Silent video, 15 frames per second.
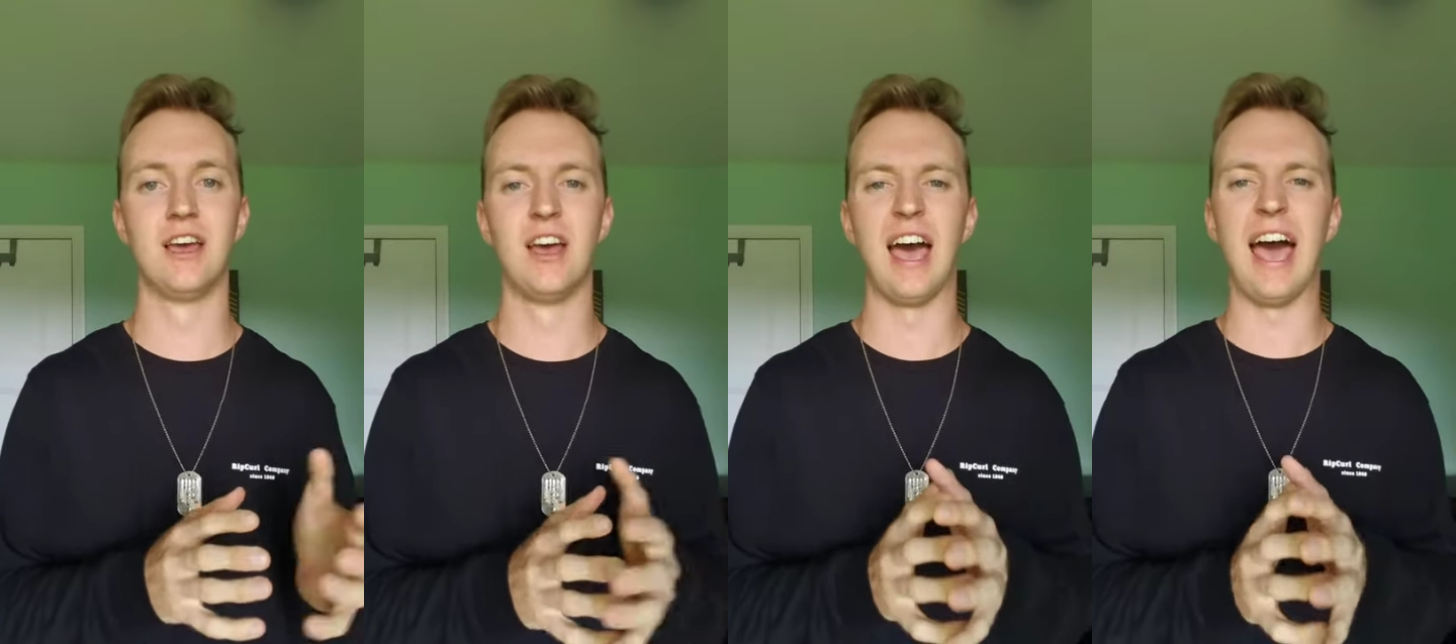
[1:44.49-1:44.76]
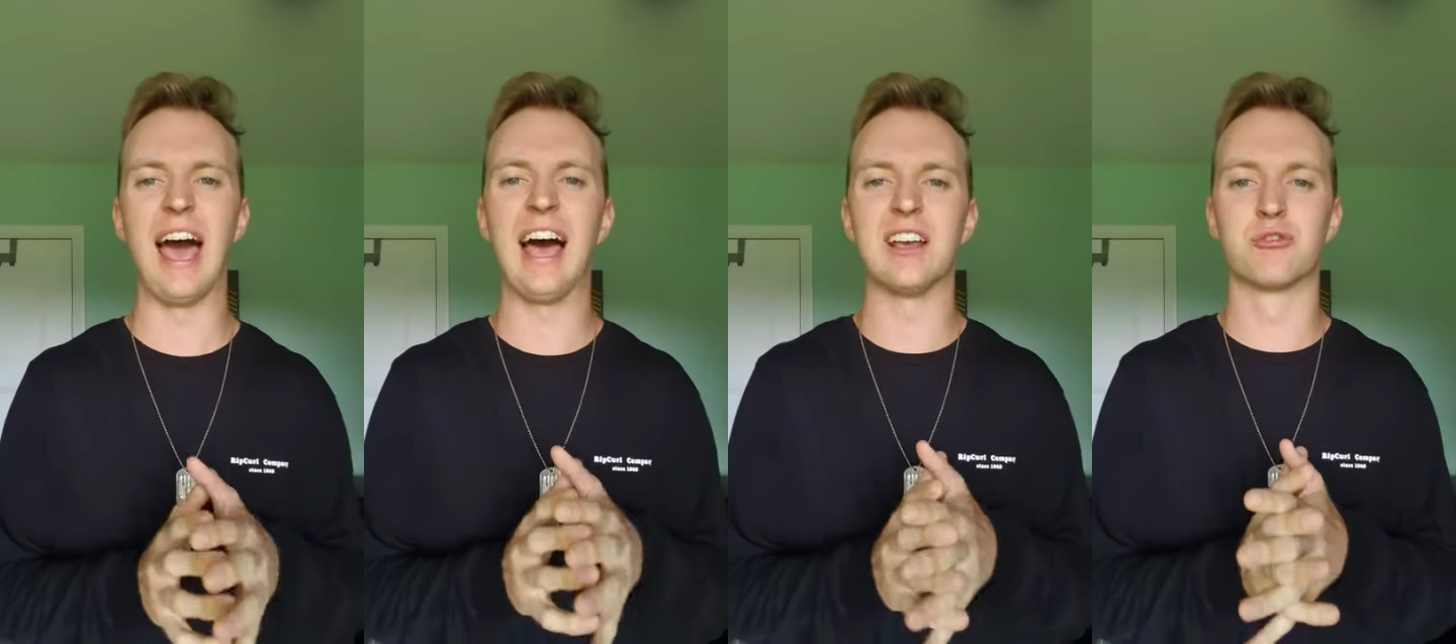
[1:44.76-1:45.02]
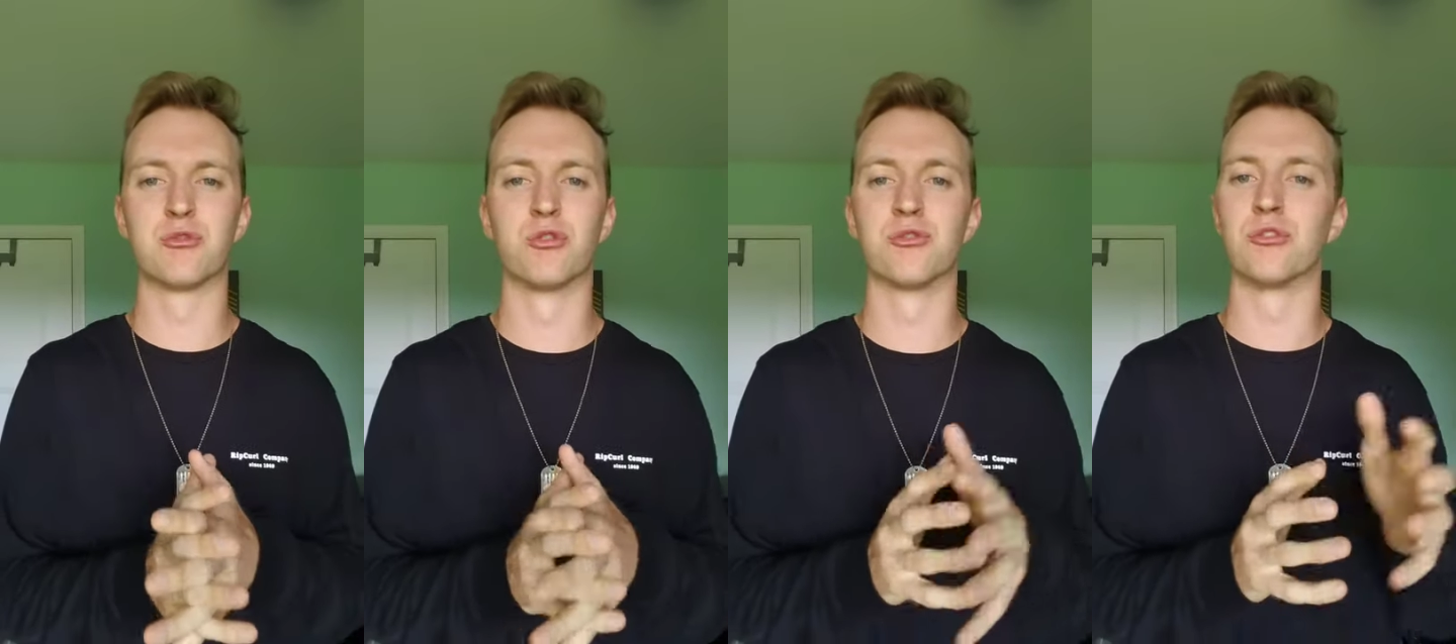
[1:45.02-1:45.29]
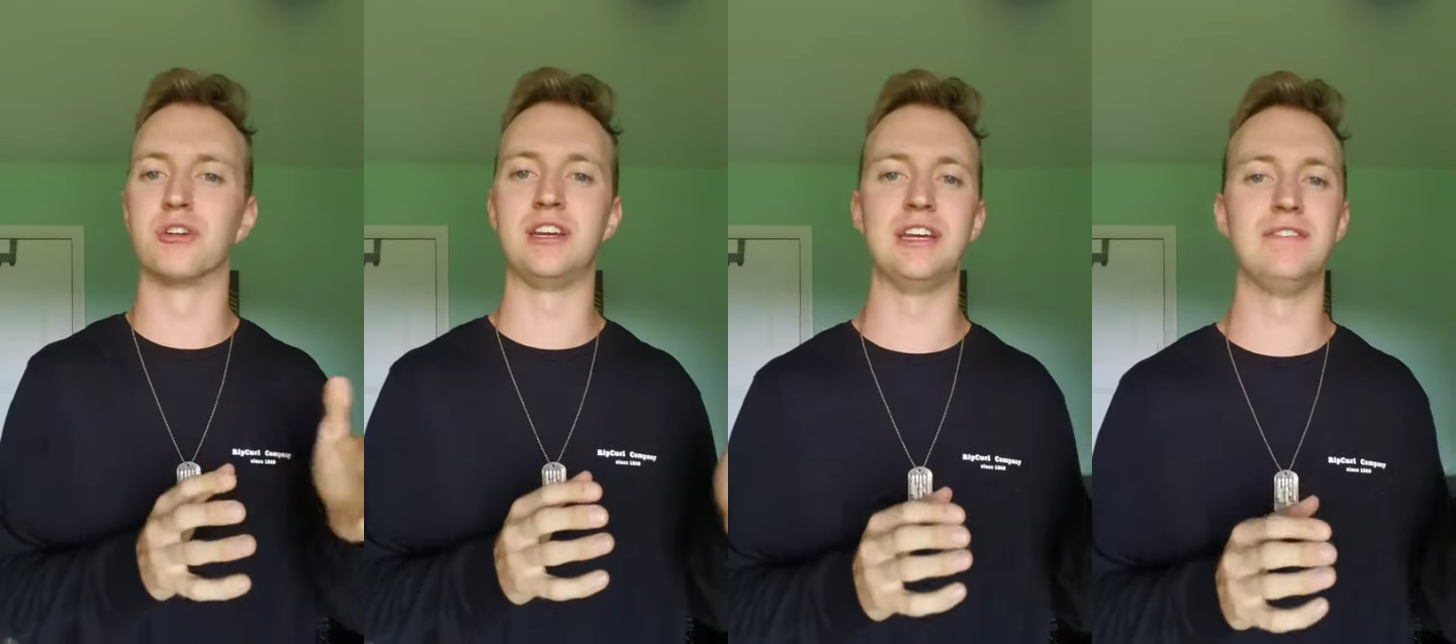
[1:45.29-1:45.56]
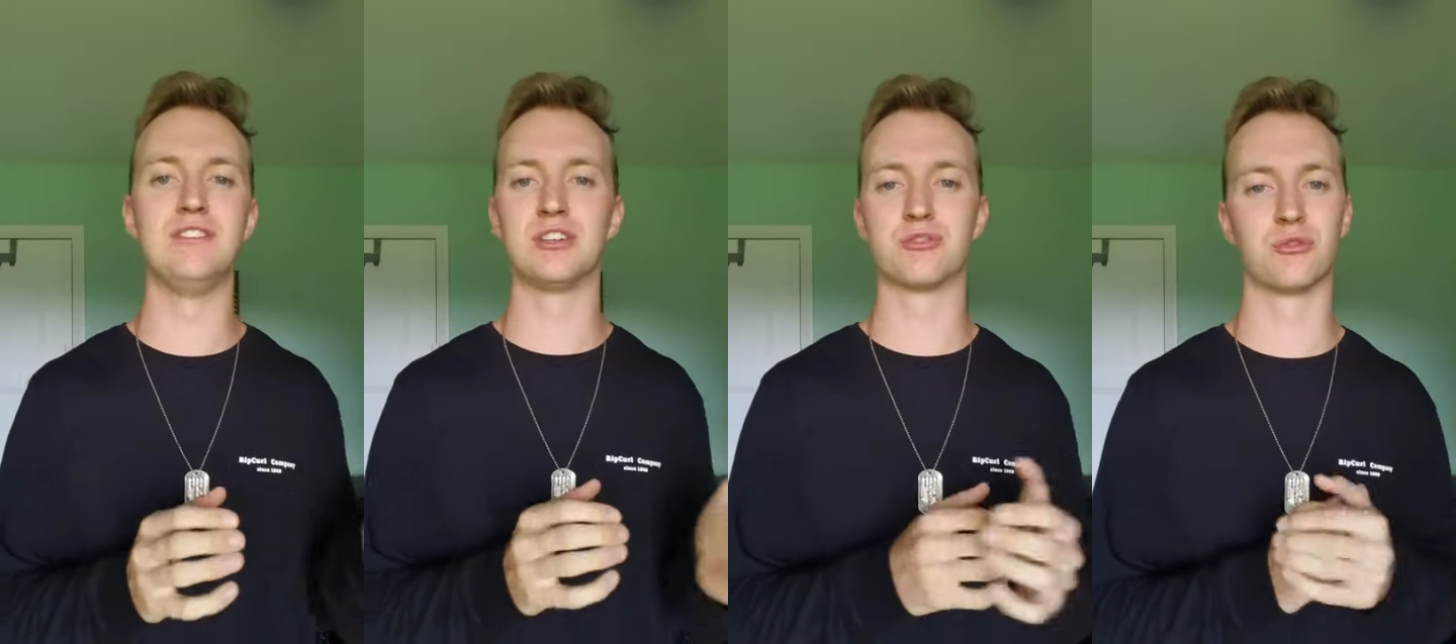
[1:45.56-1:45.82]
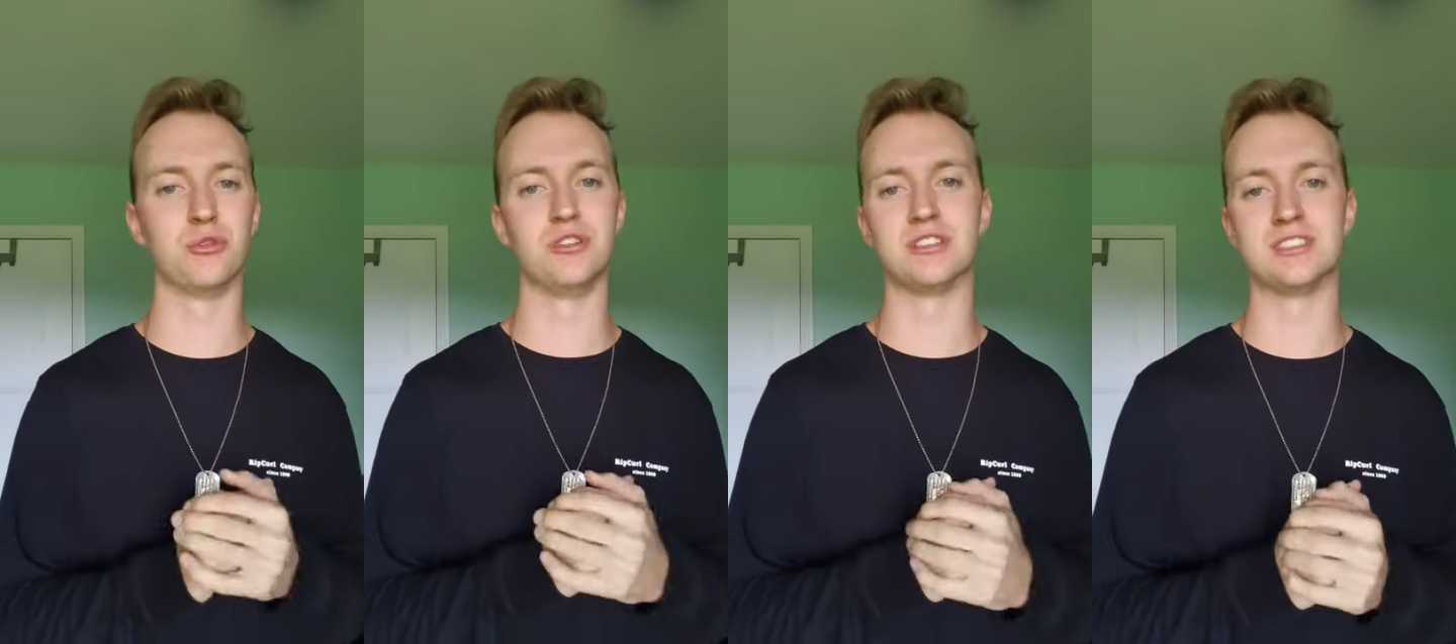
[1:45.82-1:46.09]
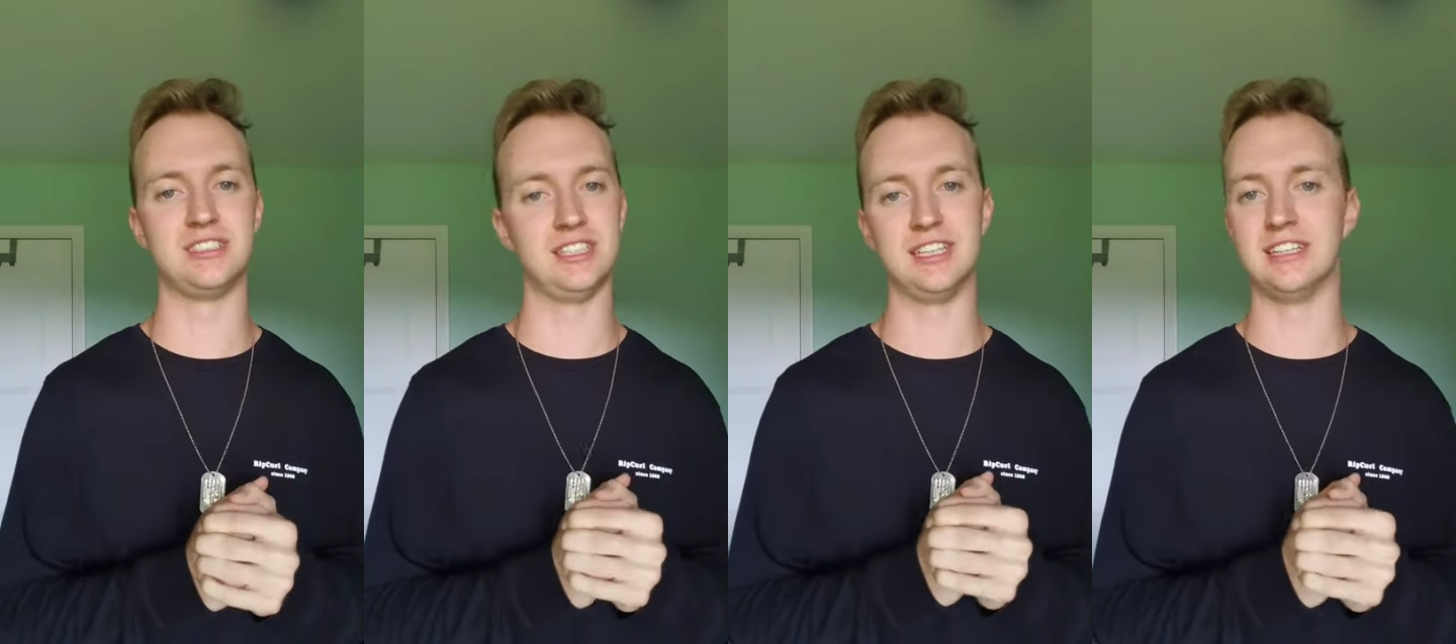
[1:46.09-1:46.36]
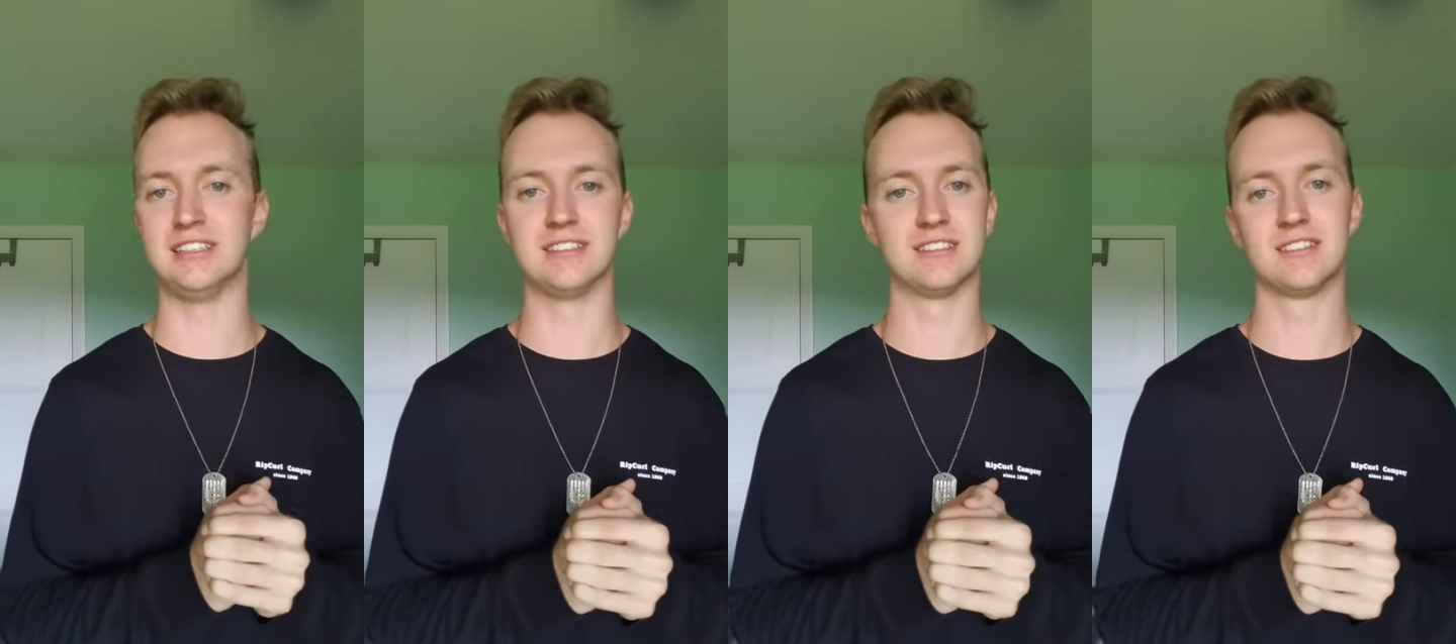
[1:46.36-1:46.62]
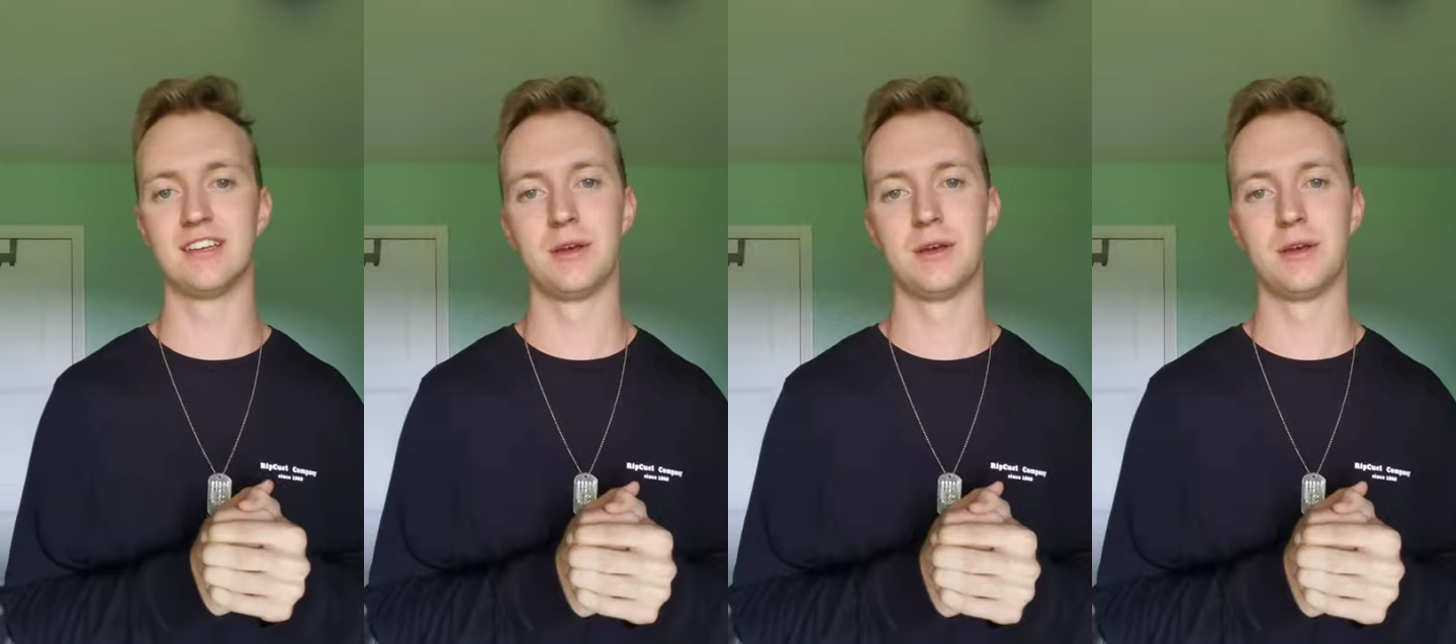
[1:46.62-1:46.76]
ask for forgiveness for your sins,